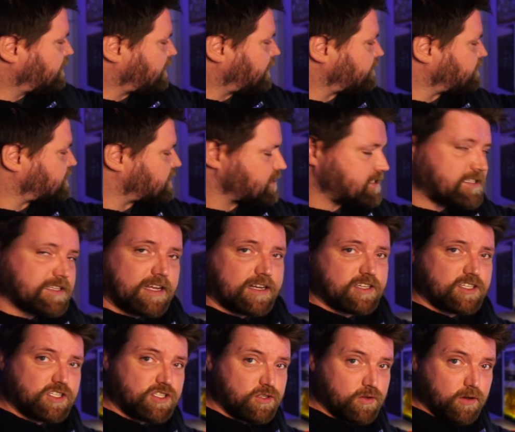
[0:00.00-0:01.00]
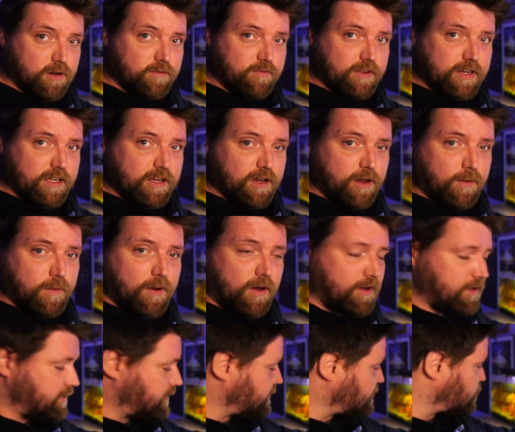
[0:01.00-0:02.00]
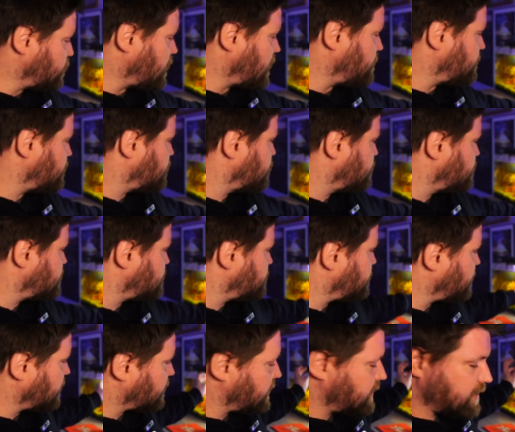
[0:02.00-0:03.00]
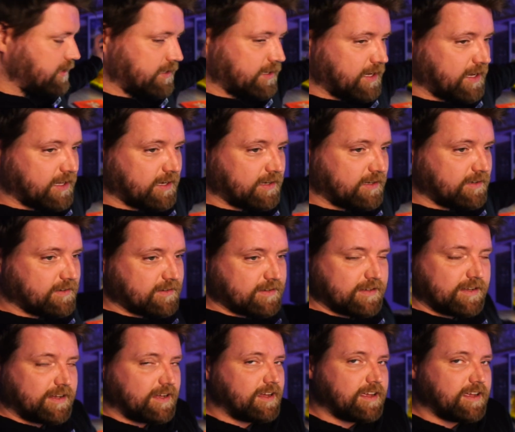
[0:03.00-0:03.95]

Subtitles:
I've just done a short video on this Wabikusa back here, and